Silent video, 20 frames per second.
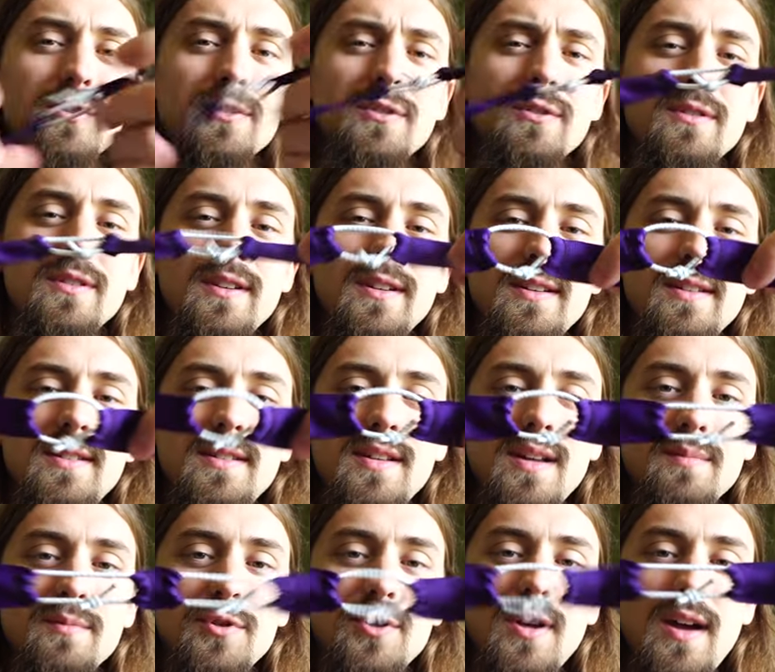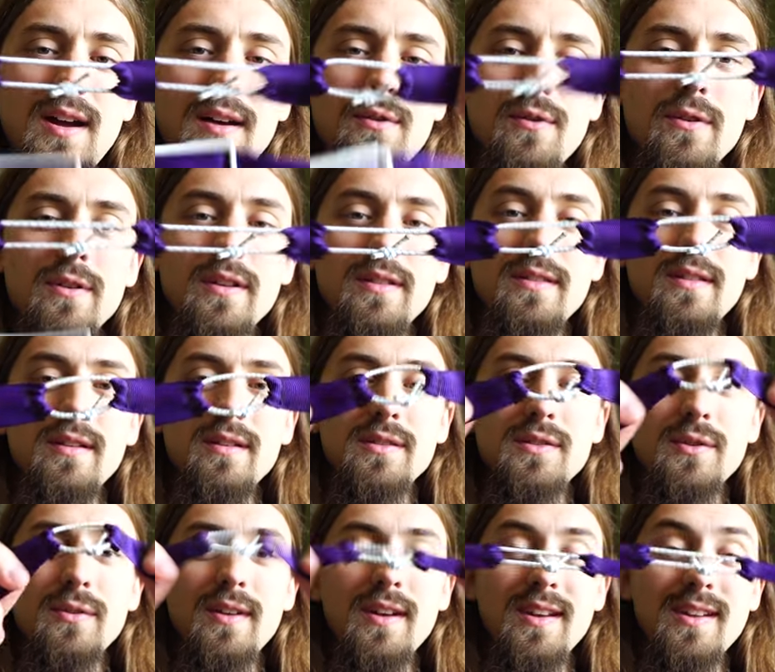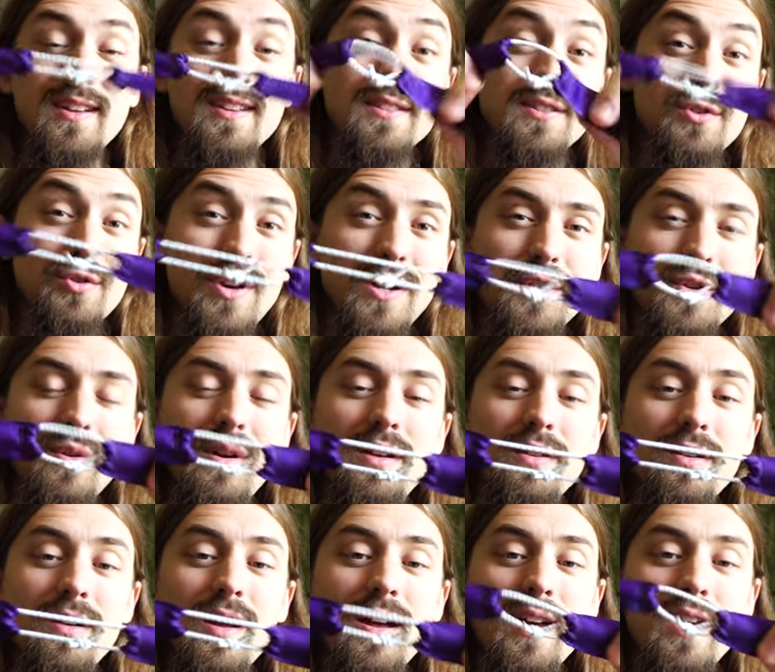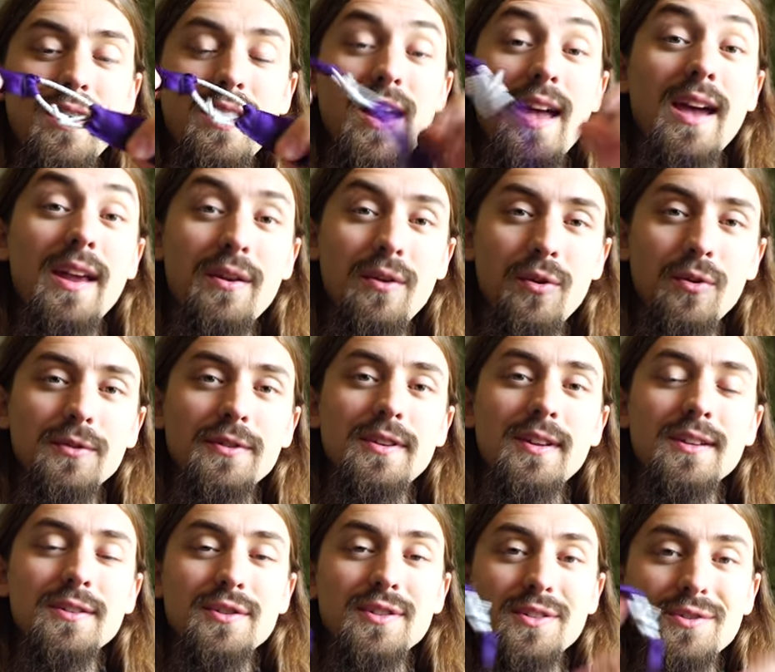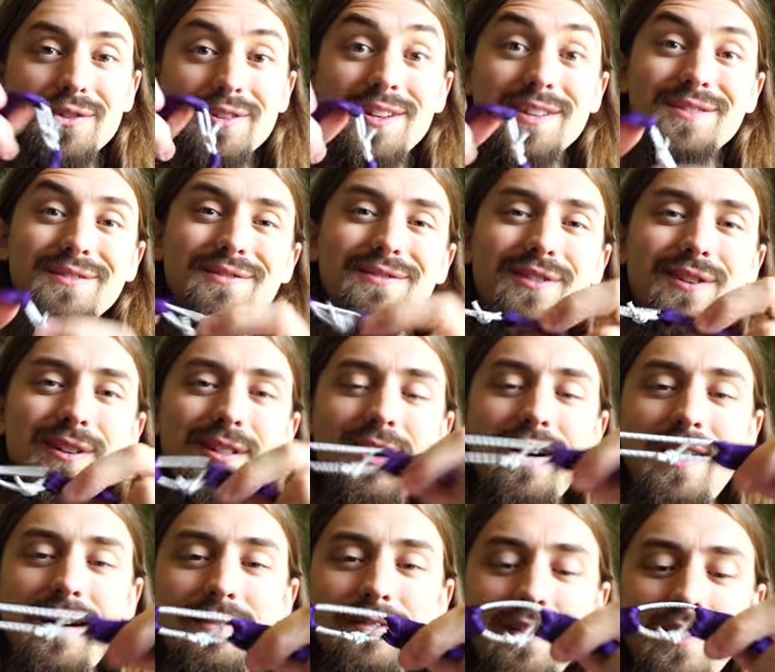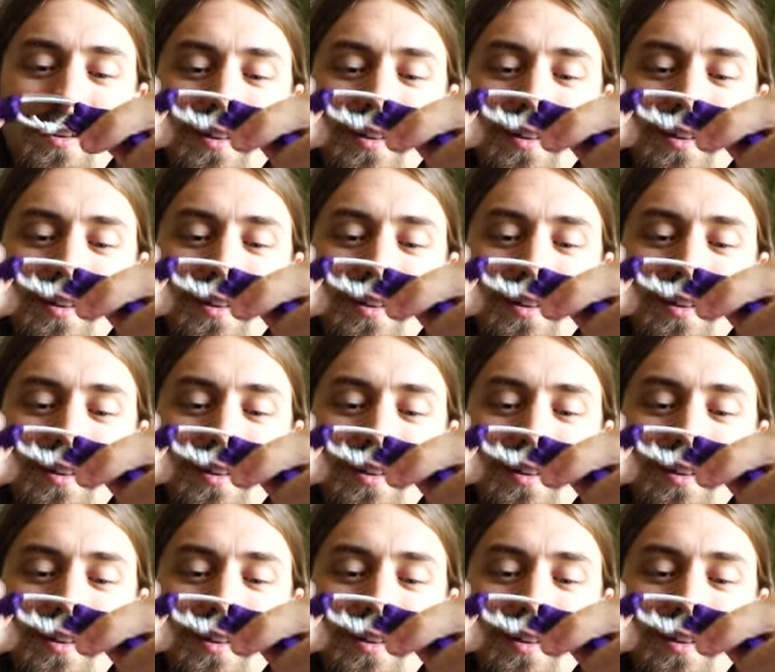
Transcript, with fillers: you do need some shock cord in there so that it can stretch around your head and hold tension so it doesn't fall off.